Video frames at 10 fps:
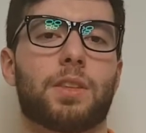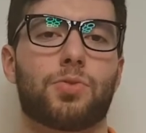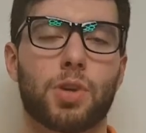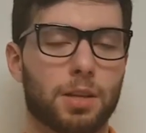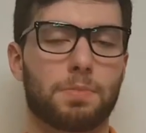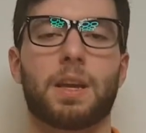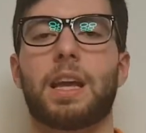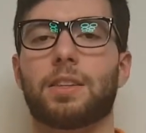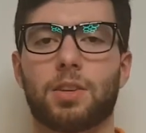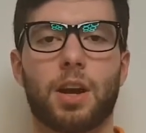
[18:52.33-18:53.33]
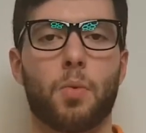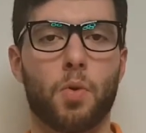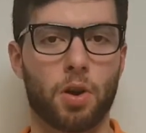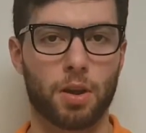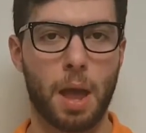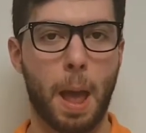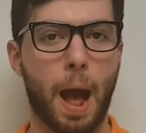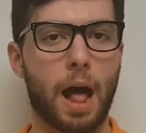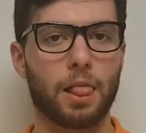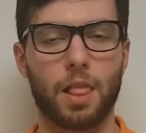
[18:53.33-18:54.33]
trust me, it's gonna work
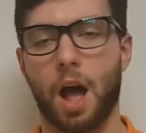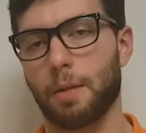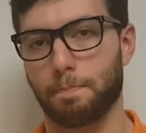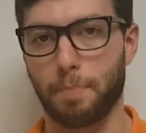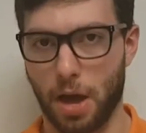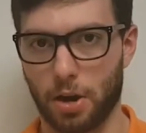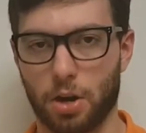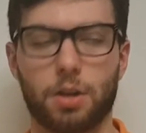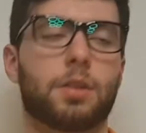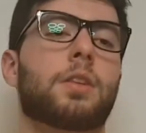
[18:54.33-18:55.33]
a lot better.